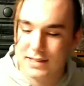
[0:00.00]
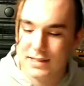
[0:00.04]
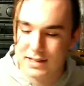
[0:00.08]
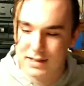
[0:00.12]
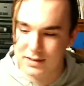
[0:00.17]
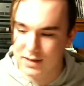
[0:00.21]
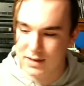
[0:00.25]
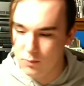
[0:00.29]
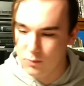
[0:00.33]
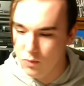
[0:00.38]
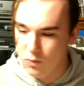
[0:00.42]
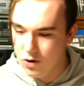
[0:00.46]
it can
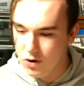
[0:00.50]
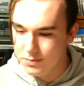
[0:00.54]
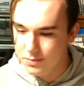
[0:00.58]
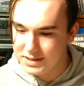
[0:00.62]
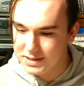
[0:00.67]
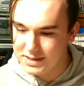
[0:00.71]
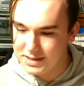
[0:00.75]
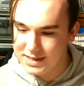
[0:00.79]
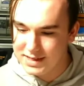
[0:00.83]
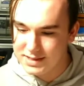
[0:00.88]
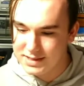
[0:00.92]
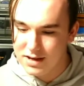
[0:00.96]
get warped. It
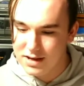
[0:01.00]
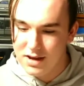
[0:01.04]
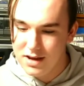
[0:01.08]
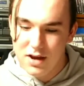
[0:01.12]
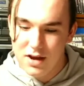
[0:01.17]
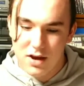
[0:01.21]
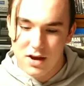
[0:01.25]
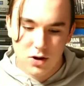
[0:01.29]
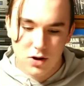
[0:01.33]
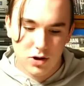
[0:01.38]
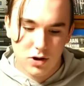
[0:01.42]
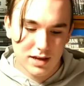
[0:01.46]
says
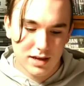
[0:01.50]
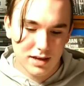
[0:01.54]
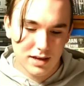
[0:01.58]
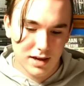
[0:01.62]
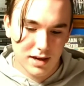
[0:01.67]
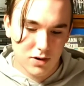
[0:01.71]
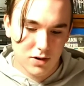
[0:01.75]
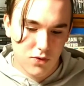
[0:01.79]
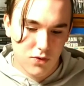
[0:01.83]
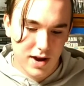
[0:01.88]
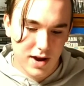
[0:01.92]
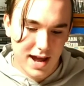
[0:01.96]
it can
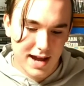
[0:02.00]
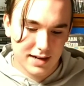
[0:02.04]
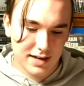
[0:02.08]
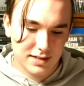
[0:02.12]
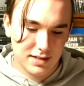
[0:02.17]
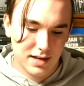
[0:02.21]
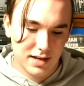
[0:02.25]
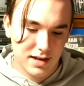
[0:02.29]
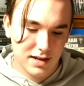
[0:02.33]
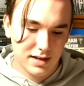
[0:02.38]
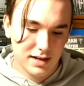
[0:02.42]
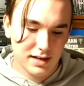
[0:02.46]
get
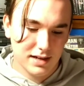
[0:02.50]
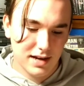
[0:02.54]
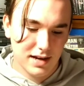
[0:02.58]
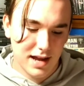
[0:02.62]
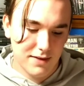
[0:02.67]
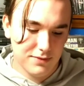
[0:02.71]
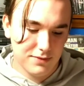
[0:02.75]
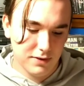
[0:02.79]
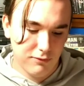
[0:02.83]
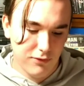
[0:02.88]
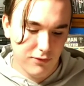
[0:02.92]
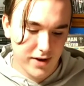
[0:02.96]
cracked, it can
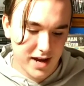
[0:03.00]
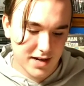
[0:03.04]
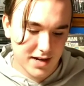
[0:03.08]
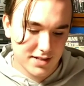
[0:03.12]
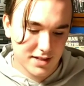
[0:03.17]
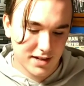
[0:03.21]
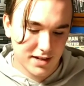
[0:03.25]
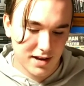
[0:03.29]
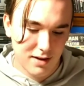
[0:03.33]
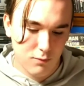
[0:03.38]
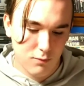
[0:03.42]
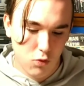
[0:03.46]
have defects, it
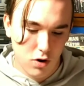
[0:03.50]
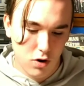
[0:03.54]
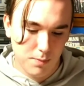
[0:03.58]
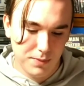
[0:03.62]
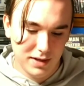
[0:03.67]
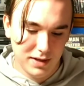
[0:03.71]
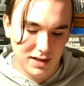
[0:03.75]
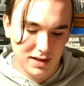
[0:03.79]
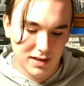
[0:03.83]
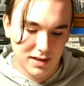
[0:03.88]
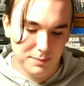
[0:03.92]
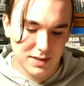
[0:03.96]
can have
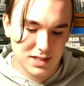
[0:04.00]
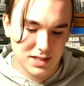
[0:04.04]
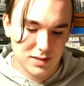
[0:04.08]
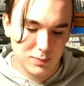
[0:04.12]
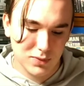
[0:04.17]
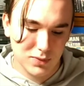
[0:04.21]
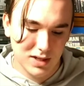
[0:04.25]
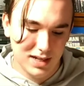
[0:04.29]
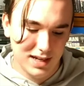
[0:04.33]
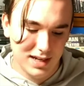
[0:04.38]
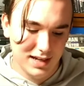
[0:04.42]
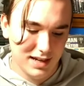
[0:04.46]
warping, it can be
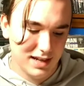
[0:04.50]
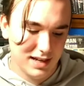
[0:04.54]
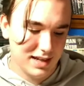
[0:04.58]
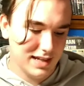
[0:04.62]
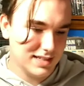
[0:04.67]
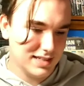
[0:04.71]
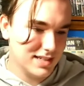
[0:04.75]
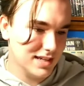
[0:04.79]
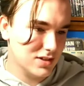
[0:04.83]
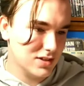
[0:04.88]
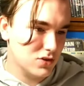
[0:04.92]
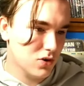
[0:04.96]
splitting.
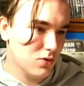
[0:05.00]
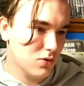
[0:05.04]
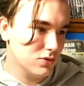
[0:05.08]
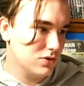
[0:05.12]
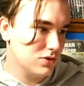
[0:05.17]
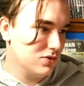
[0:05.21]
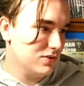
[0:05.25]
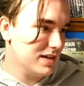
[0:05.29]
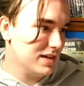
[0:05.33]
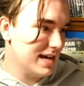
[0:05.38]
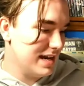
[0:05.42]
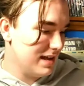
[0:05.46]
It says don't
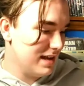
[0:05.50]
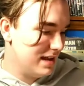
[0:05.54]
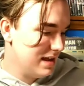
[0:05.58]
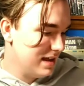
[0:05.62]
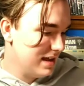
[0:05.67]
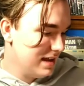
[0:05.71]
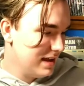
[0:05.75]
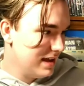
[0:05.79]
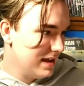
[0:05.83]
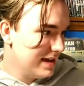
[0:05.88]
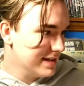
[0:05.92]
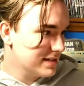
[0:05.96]
do that.
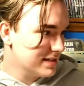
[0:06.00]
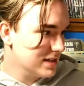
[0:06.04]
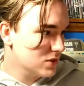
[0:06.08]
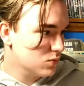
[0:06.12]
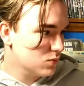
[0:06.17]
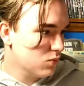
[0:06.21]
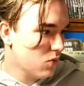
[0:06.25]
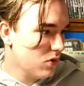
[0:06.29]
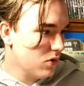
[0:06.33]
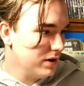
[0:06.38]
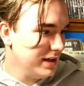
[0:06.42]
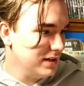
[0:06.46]
It says
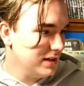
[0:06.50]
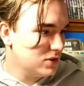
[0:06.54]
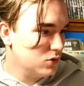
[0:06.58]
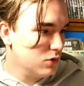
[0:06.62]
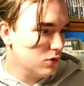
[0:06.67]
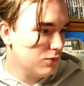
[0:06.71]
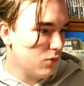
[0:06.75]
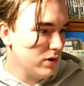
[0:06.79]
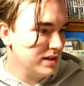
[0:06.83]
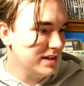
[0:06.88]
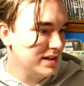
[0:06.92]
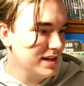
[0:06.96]
warning, to
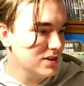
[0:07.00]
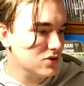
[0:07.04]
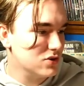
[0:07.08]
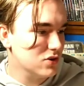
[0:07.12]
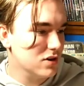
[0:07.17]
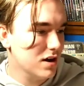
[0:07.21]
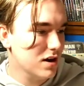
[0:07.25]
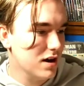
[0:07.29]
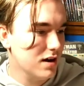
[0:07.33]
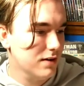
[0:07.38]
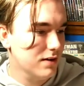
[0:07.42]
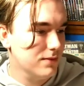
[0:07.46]
avoid danger
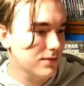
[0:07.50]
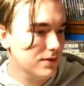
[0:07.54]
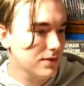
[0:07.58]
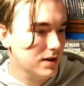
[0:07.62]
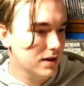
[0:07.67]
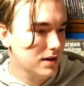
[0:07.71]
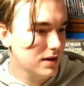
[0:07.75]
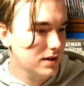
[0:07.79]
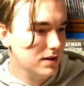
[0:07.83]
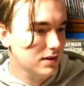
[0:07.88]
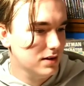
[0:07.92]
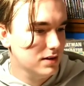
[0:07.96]
of
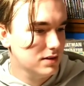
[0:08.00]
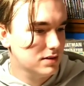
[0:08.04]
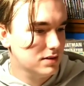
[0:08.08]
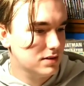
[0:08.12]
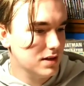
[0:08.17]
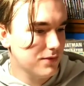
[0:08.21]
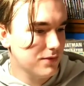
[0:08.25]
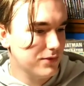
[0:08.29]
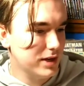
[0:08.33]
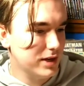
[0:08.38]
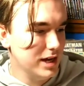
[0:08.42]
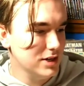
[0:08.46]

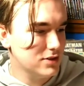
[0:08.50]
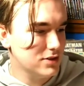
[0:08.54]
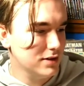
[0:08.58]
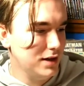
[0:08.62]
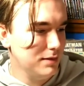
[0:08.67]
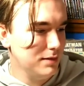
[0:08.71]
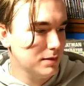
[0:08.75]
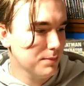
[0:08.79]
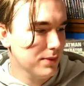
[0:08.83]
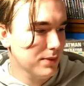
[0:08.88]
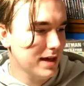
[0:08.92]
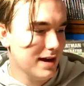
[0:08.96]
suffocation, keep
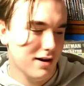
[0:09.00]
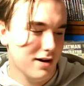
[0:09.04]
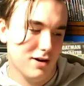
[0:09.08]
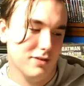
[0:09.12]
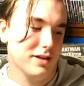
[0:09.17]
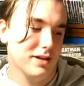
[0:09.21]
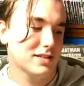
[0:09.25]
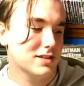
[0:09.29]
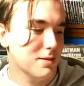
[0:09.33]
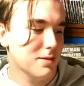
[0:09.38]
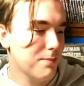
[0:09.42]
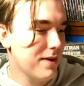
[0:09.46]
the black. Oh,
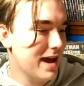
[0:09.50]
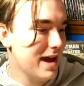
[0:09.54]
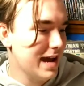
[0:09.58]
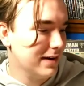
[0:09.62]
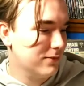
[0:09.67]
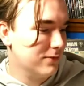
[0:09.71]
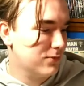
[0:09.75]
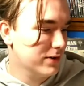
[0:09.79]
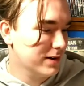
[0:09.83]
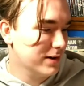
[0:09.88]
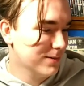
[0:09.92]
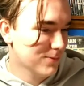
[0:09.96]
that's a bag
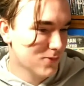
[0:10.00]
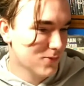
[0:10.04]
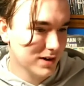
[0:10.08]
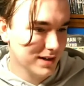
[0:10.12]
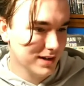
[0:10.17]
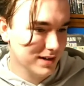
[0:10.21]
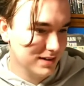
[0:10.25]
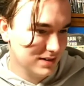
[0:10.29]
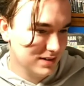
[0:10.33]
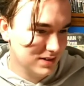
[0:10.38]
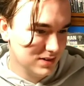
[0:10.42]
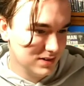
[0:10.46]
freaking
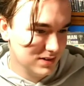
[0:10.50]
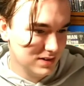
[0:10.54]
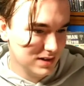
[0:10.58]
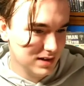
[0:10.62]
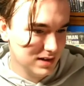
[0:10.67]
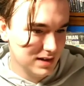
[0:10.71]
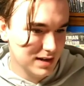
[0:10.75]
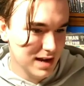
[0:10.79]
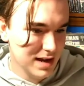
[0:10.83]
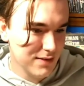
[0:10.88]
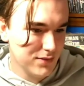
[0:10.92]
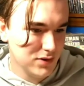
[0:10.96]
warning.
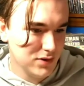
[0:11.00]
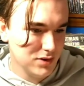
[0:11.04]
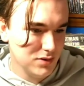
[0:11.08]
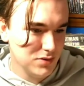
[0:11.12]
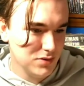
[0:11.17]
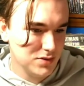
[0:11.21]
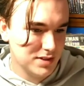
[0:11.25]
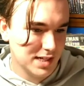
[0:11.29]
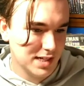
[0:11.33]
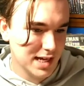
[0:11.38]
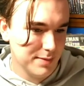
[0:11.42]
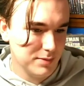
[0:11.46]
Never
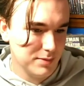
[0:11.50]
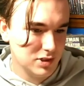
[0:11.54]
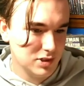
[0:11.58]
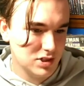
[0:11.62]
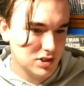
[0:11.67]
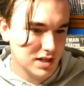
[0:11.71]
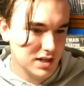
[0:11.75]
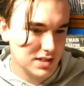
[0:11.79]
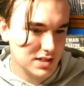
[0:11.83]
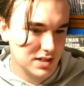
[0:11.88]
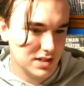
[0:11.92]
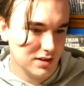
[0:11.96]
use damaged
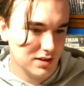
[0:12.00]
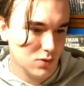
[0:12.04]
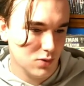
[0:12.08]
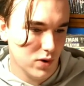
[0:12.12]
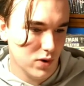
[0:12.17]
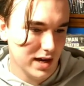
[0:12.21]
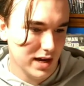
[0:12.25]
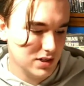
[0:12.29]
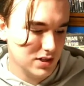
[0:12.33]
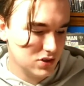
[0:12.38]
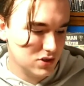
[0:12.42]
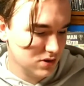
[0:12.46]
disc in the
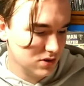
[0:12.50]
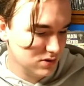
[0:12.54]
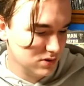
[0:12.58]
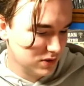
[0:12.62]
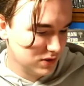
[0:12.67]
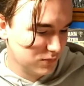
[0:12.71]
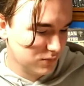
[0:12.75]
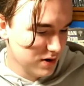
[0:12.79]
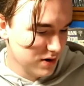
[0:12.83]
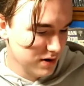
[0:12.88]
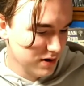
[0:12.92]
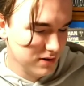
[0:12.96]
way it shows as
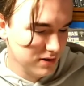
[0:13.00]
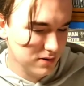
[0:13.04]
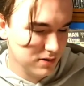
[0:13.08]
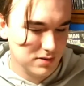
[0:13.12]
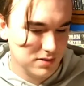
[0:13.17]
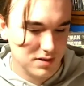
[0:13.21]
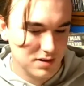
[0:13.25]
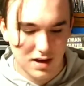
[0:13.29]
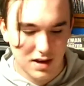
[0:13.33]
follows.